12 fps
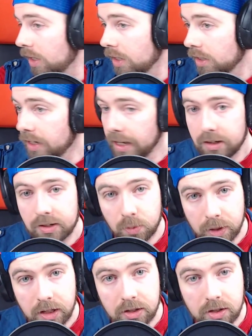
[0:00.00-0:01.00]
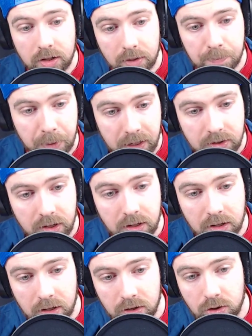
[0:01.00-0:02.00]
Next week's
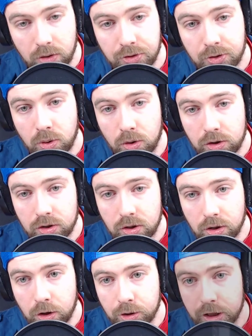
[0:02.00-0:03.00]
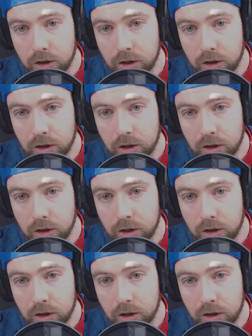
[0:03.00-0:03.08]
basic is of course going